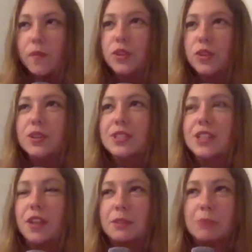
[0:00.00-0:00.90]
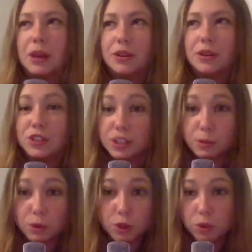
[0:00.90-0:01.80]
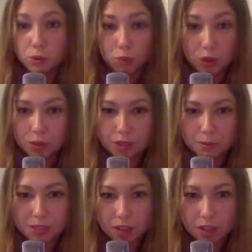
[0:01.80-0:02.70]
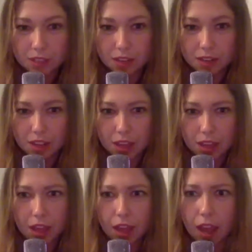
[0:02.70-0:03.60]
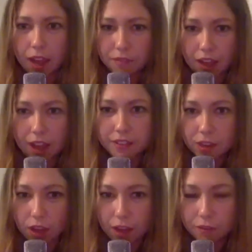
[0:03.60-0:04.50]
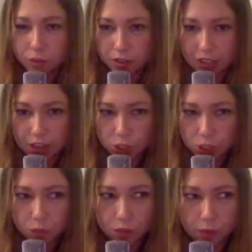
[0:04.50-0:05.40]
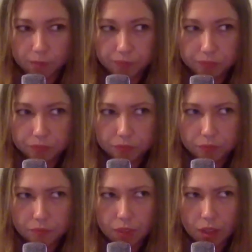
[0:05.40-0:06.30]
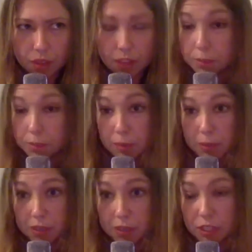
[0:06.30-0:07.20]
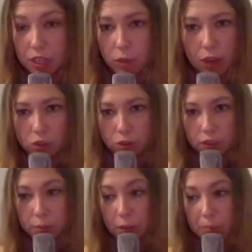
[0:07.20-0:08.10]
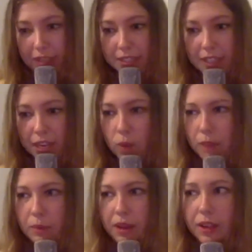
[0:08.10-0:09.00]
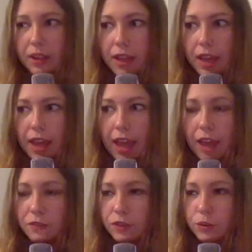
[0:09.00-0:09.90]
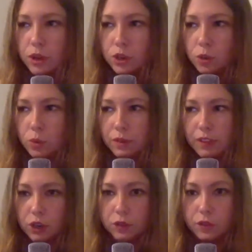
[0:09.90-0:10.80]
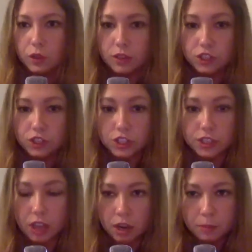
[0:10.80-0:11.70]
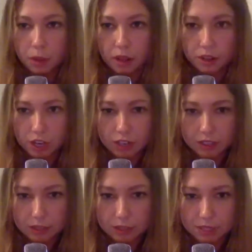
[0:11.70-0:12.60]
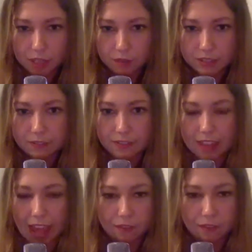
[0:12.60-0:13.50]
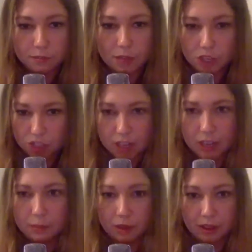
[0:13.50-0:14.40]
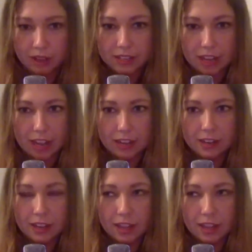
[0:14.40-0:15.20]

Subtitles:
there is nothing better than just someone who is real with themselves. And I think I've learned that too from that's been a big takeaway. I don't know if it's my biggest takeaway, but everyone who we've interviewed is just unapologetically themselves. They have a mission in mind and